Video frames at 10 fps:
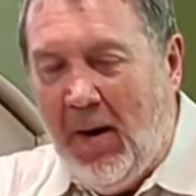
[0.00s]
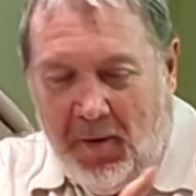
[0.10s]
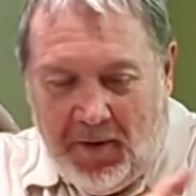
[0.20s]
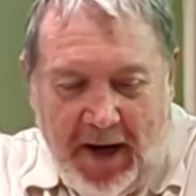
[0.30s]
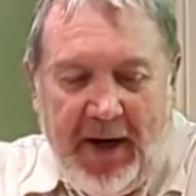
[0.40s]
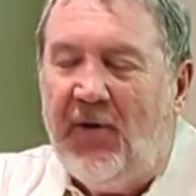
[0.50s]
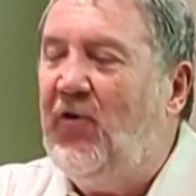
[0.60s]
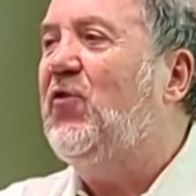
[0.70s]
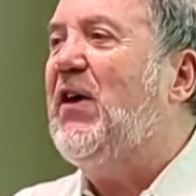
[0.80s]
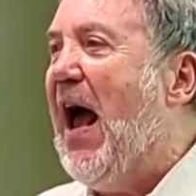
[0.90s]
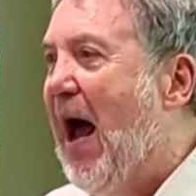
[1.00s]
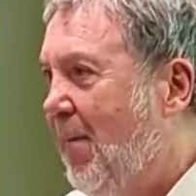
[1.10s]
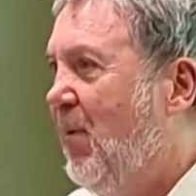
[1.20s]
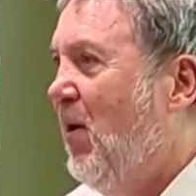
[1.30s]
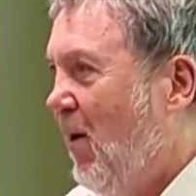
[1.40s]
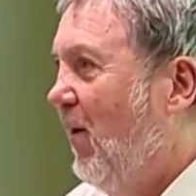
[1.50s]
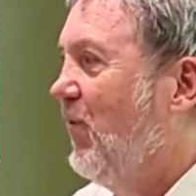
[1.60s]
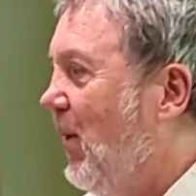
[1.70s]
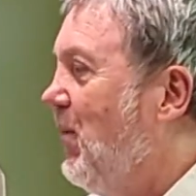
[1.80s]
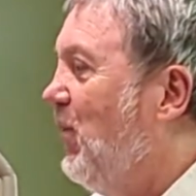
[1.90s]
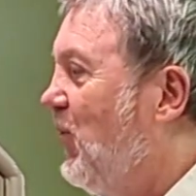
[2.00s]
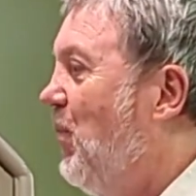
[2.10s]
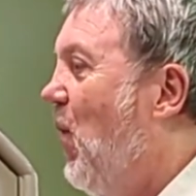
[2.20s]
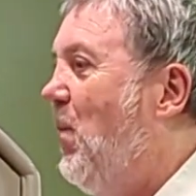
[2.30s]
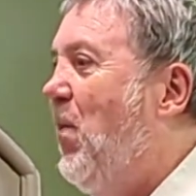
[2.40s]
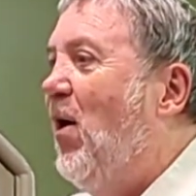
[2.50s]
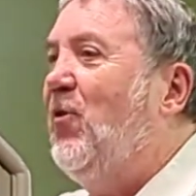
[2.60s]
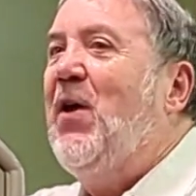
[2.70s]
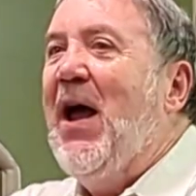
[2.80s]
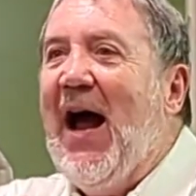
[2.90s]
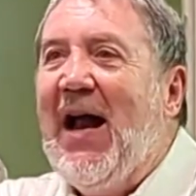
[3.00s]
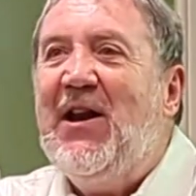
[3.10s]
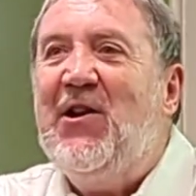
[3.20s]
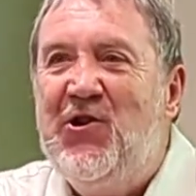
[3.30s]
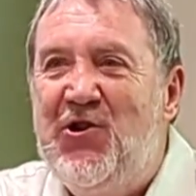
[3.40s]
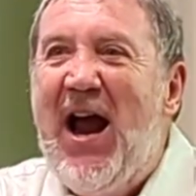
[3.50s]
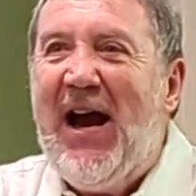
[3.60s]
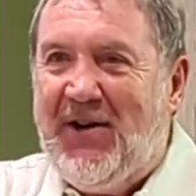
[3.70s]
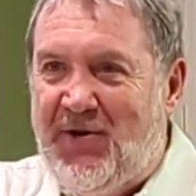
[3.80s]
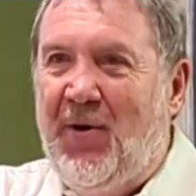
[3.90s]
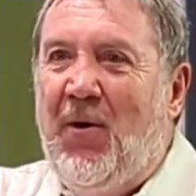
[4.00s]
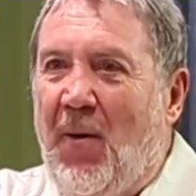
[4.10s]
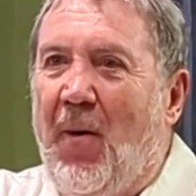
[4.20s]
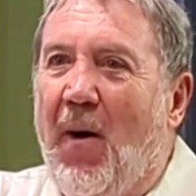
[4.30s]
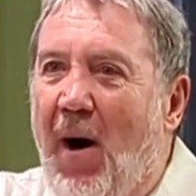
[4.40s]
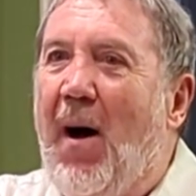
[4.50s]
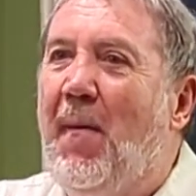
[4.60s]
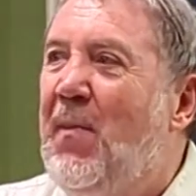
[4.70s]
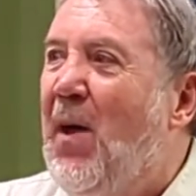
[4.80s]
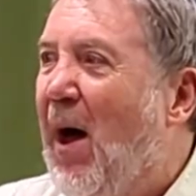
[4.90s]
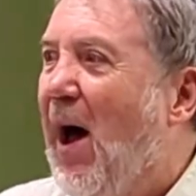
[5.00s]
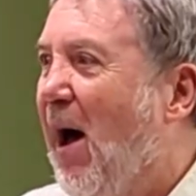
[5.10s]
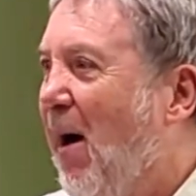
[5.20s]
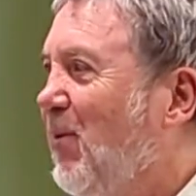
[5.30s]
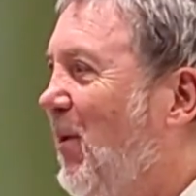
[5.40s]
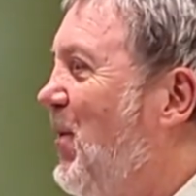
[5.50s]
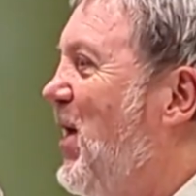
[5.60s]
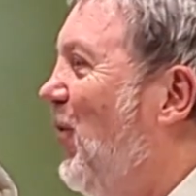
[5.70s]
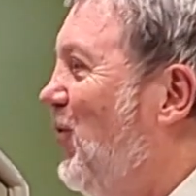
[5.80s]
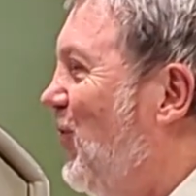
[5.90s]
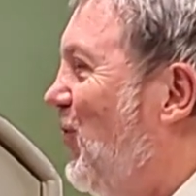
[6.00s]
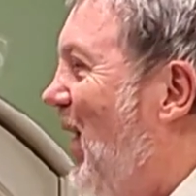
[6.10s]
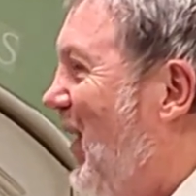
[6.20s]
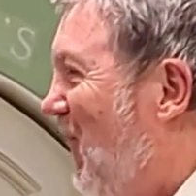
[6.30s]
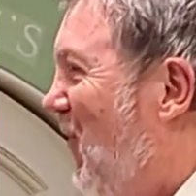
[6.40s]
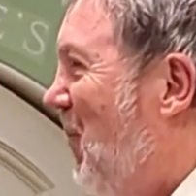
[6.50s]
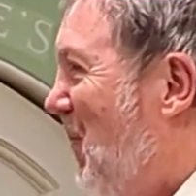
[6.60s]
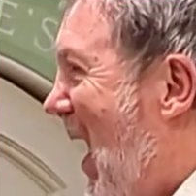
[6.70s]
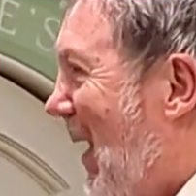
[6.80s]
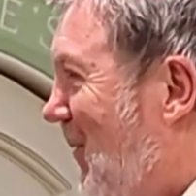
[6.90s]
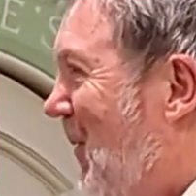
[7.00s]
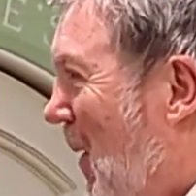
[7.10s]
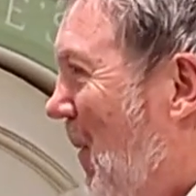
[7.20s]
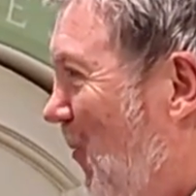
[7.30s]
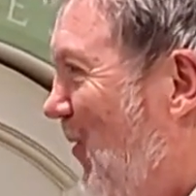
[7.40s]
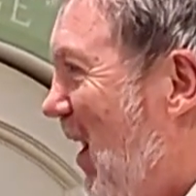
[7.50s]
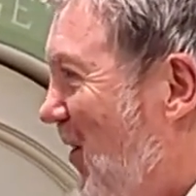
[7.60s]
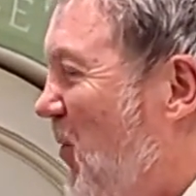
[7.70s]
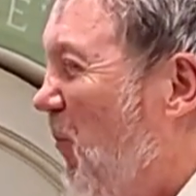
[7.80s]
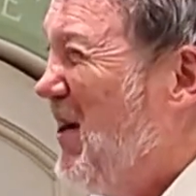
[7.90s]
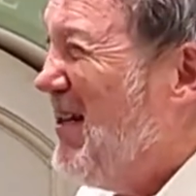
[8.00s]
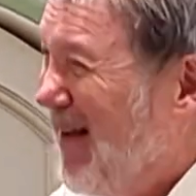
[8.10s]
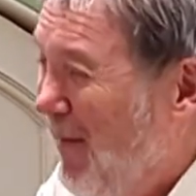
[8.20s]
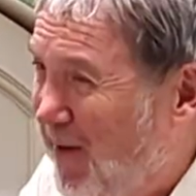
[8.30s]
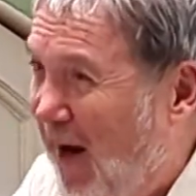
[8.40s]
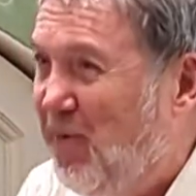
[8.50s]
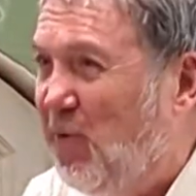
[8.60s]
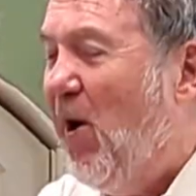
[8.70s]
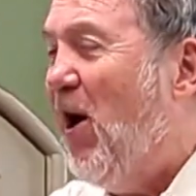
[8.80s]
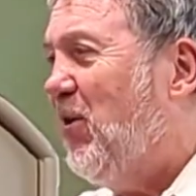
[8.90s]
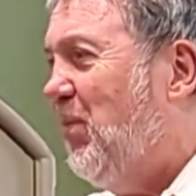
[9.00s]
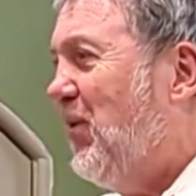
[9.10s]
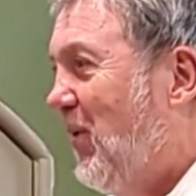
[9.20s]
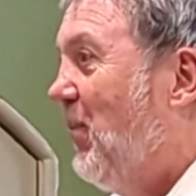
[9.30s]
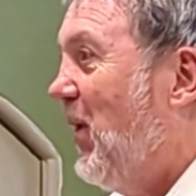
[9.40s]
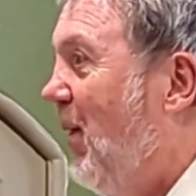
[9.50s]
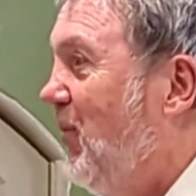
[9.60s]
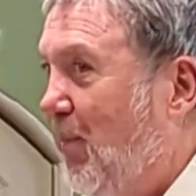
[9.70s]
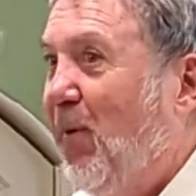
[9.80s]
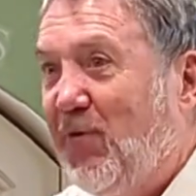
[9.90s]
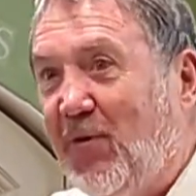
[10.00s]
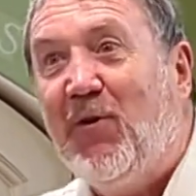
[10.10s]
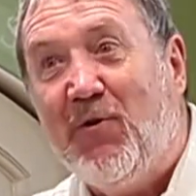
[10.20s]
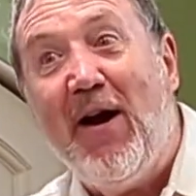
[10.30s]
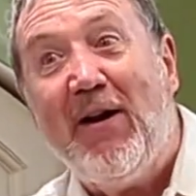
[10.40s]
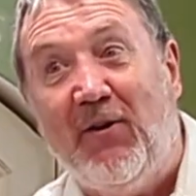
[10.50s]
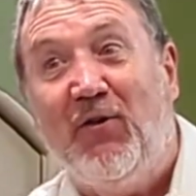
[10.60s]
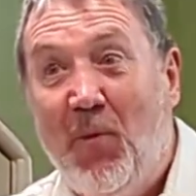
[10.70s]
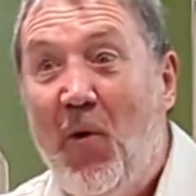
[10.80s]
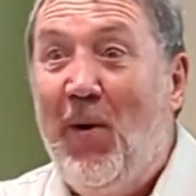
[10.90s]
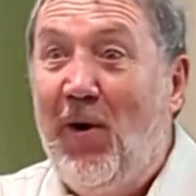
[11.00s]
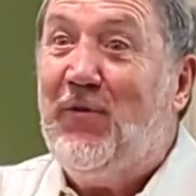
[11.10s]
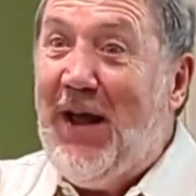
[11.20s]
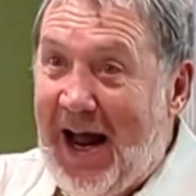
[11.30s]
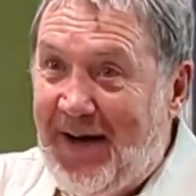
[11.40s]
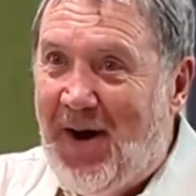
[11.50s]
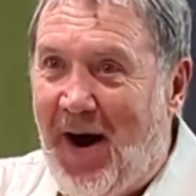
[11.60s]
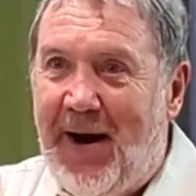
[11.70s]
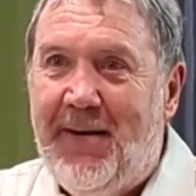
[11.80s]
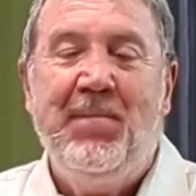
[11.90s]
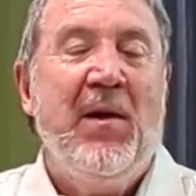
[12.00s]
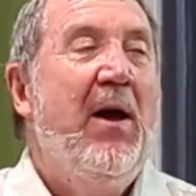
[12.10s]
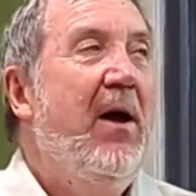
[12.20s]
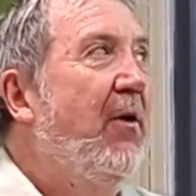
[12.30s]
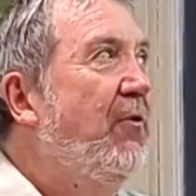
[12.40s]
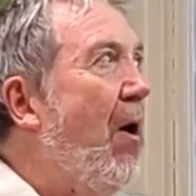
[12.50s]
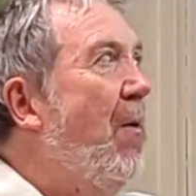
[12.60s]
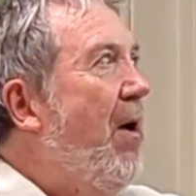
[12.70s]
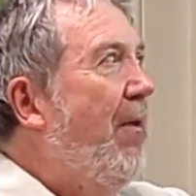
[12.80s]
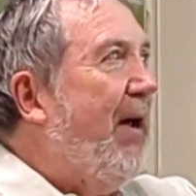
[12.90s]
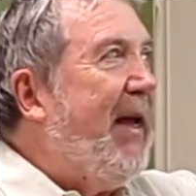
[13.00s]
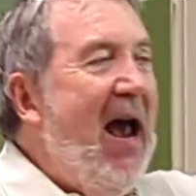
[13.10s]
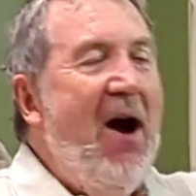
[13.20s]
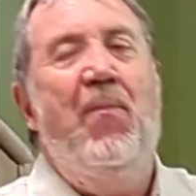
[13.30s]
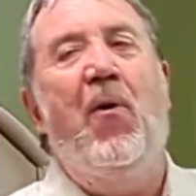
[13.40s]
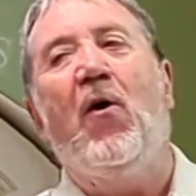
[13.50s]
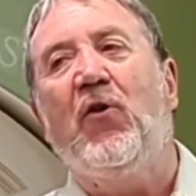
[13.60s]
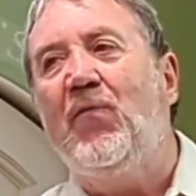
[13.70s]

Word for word: or take a scab or somebody with smallpox and inject um, uh, somebody else to try to give them that protection, which sometimes works, but sometimes the person contracted smallpox and died. So the cowpox